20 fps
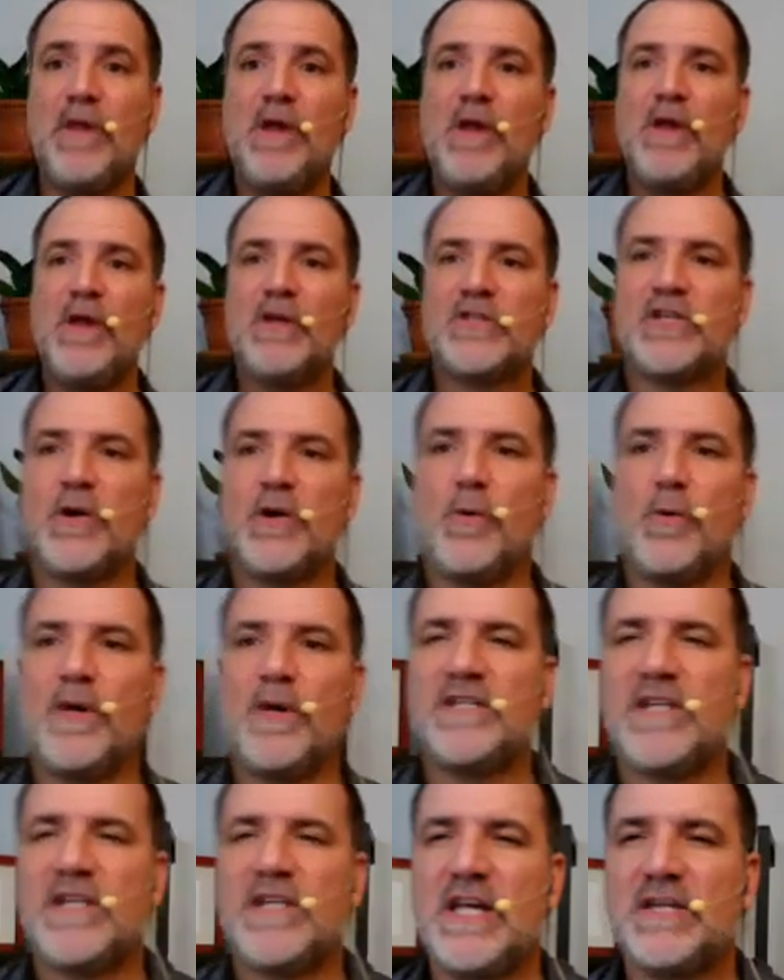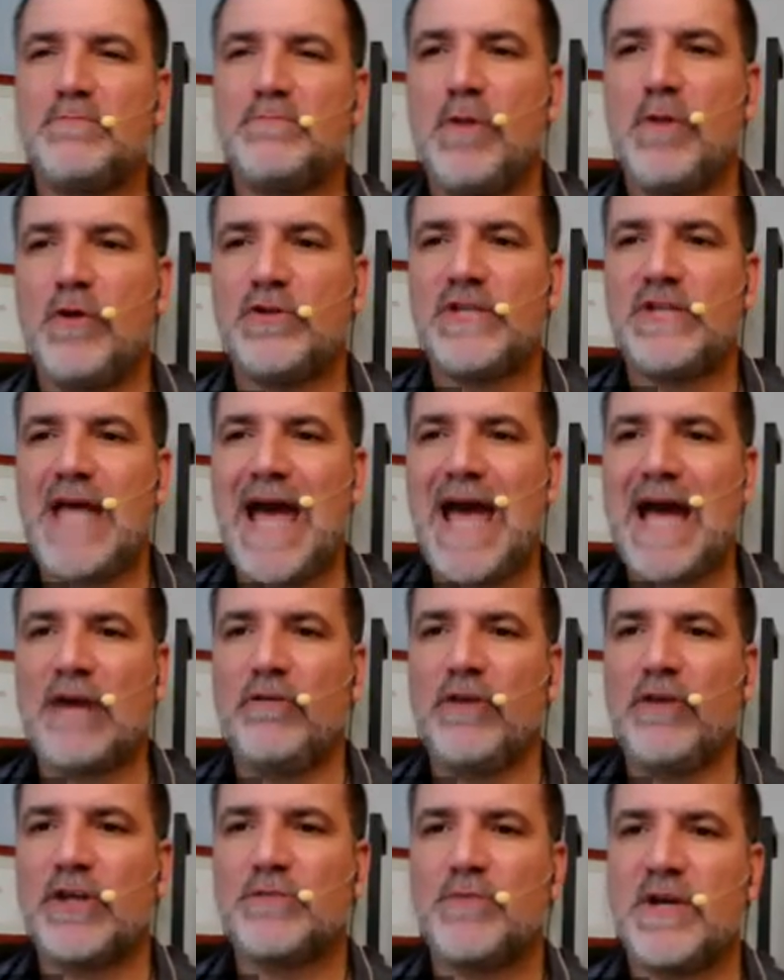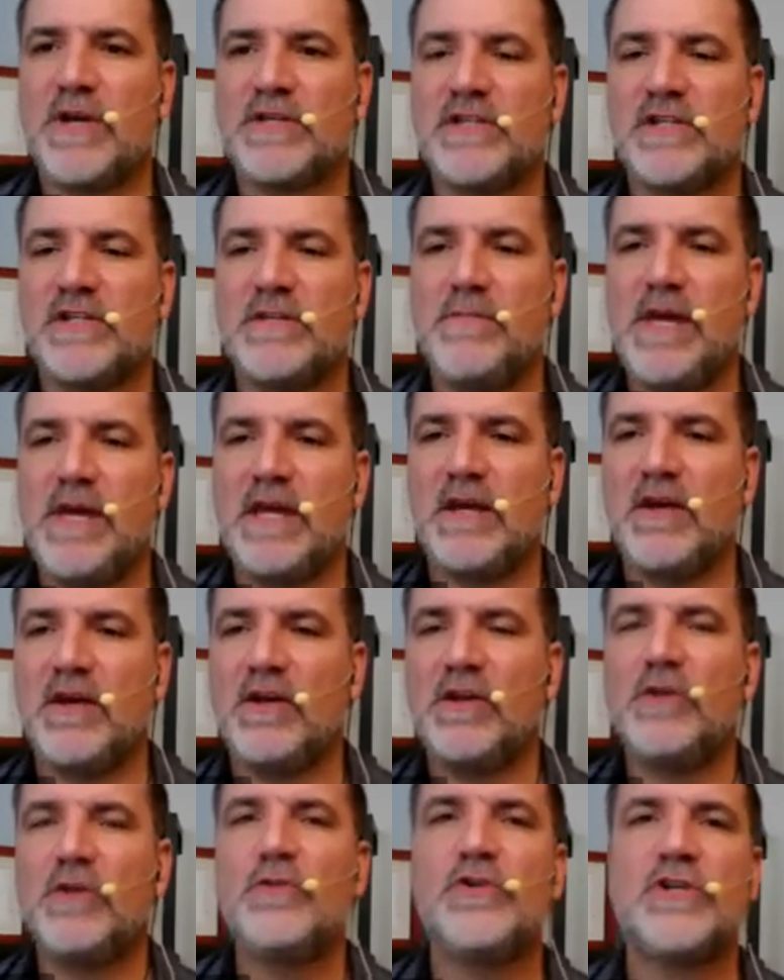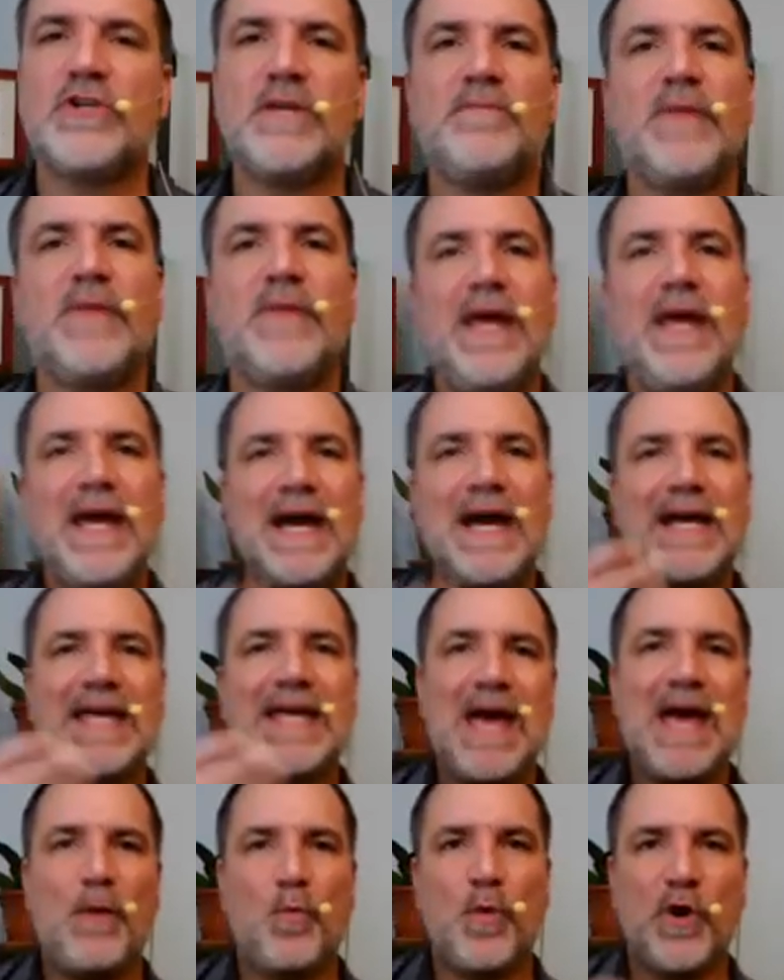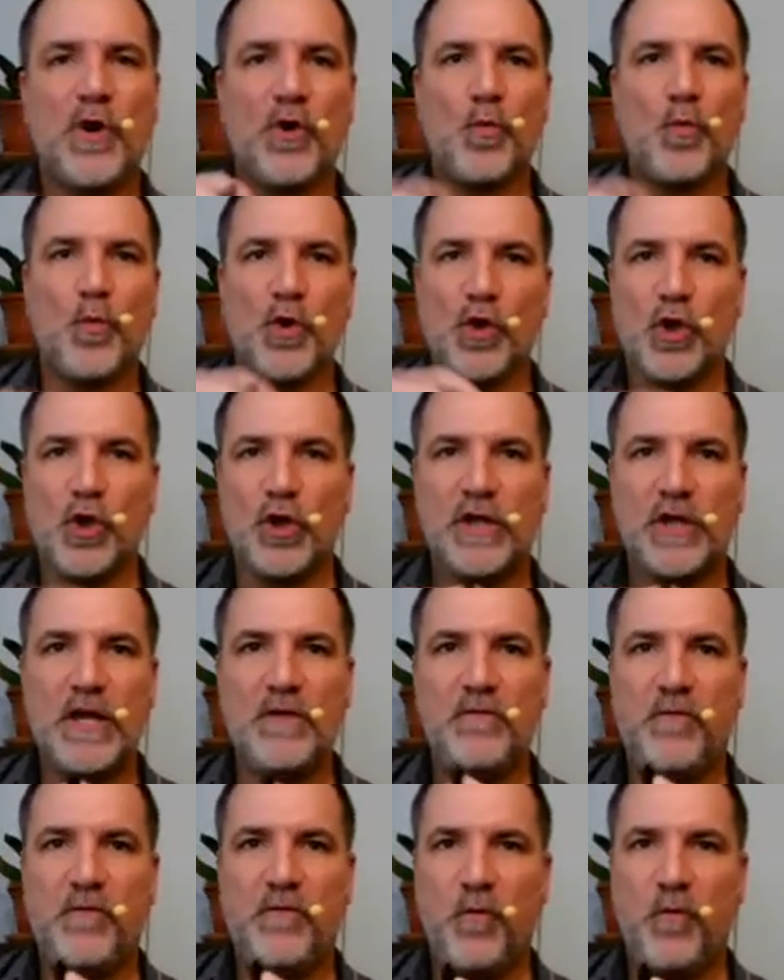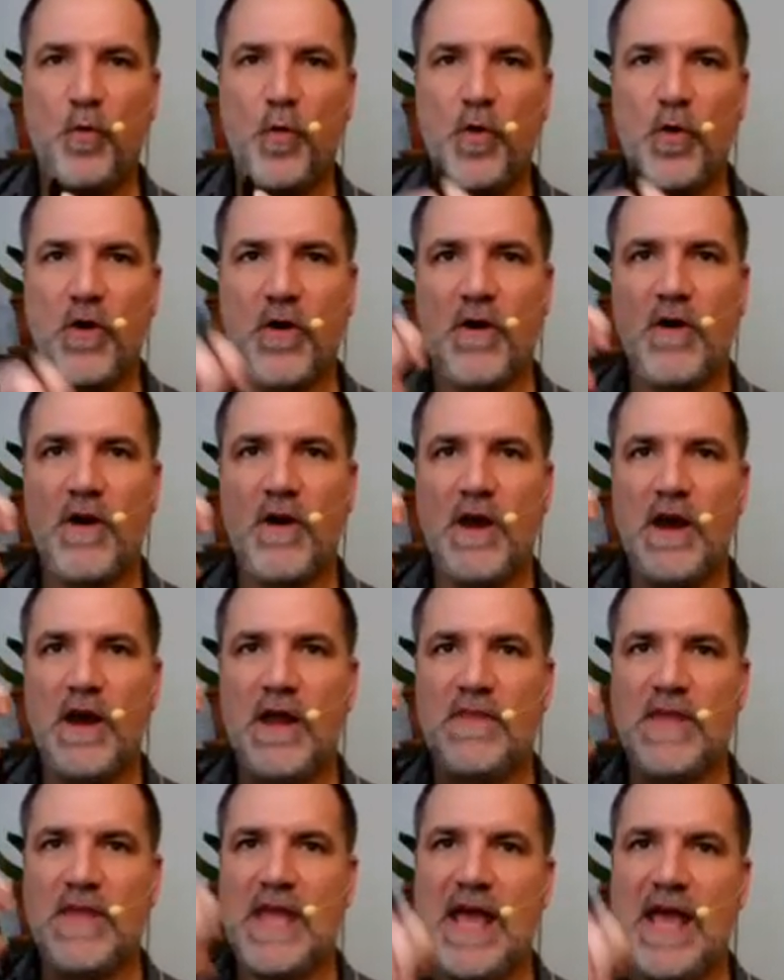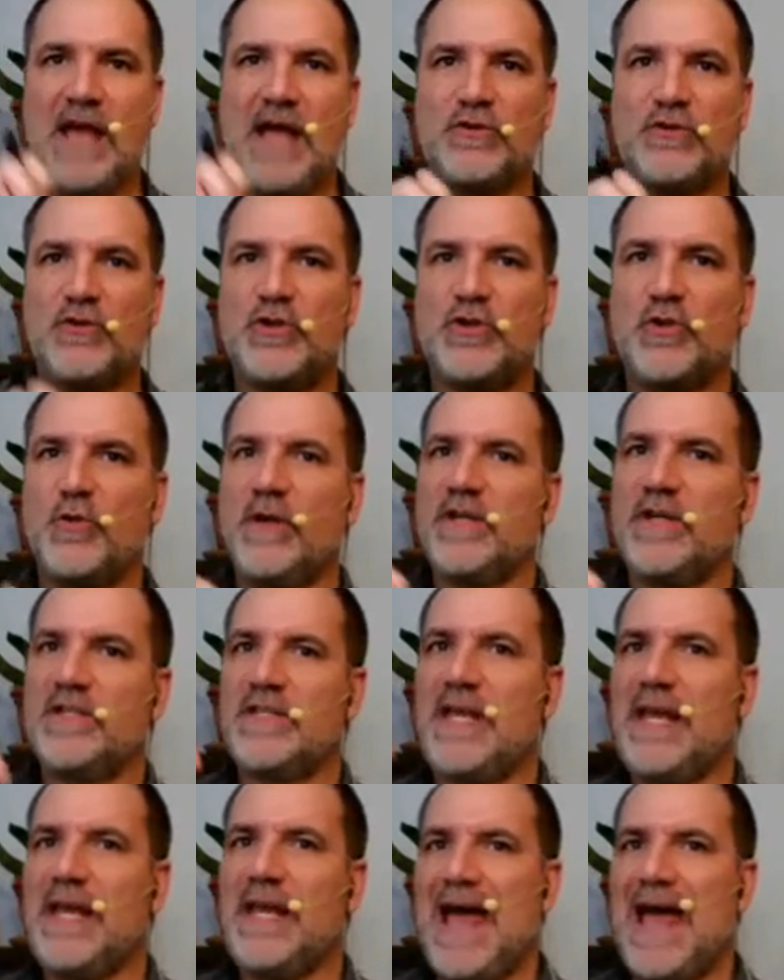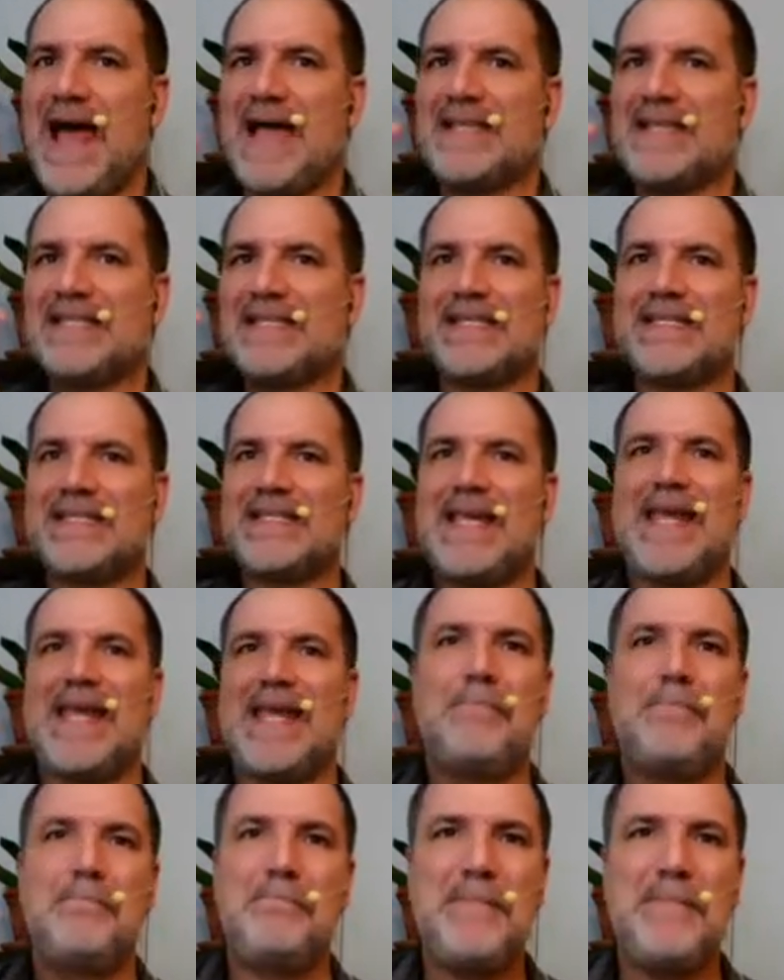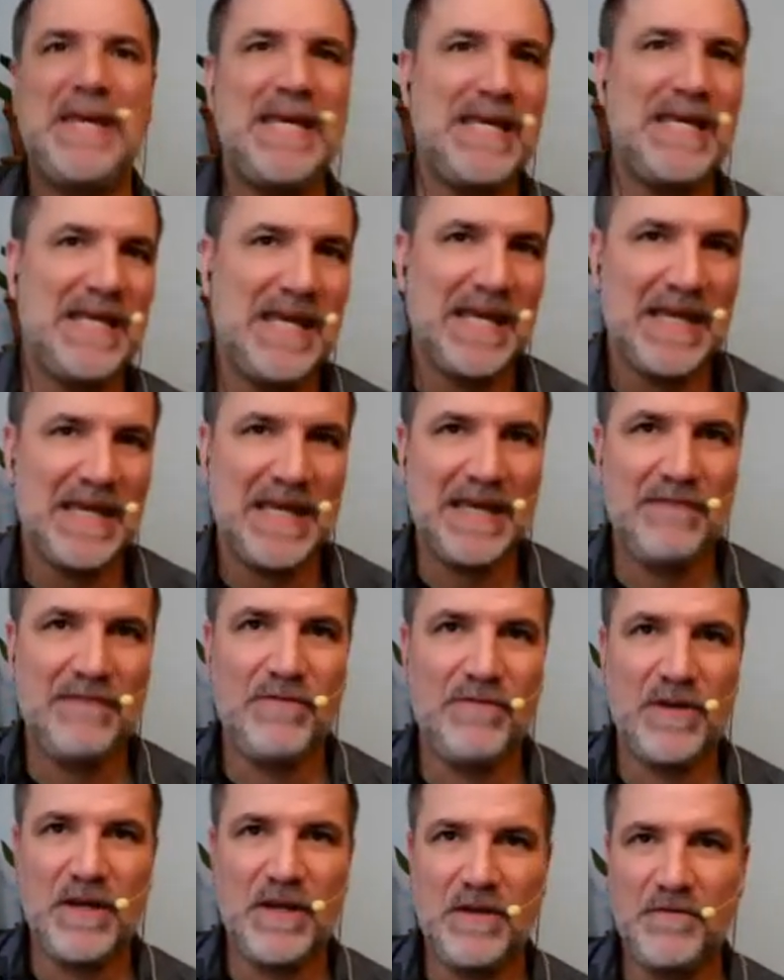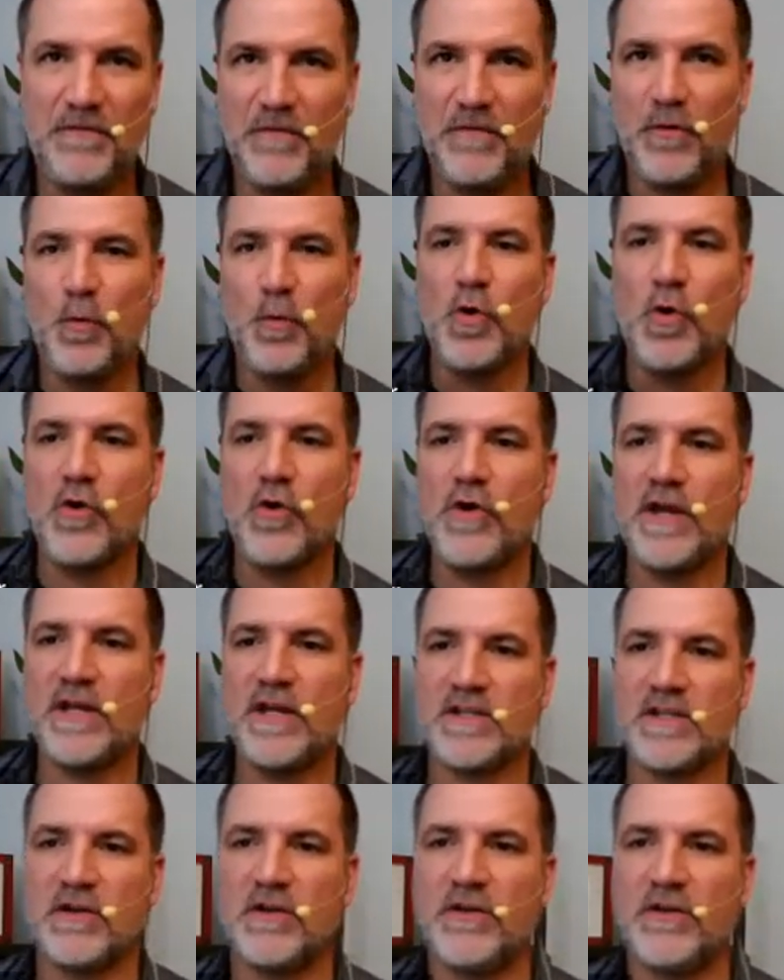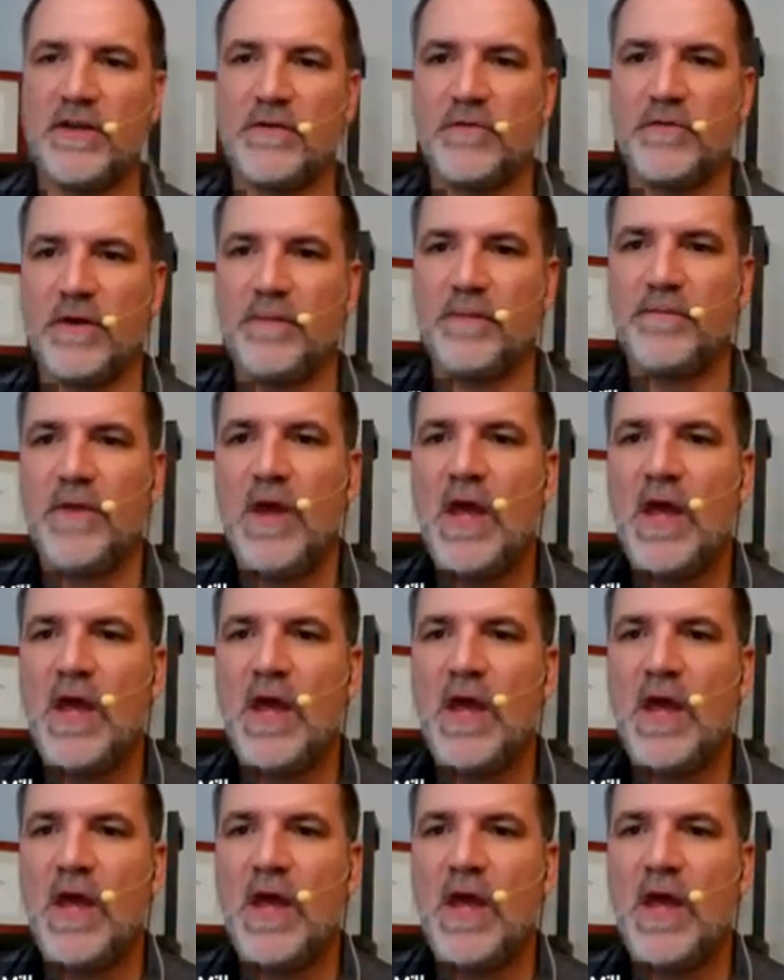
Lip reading: So when it says most accurately expresses the main conclusion, again, we're looking for the answer choice that has the same meaning, even if the wording is a little different.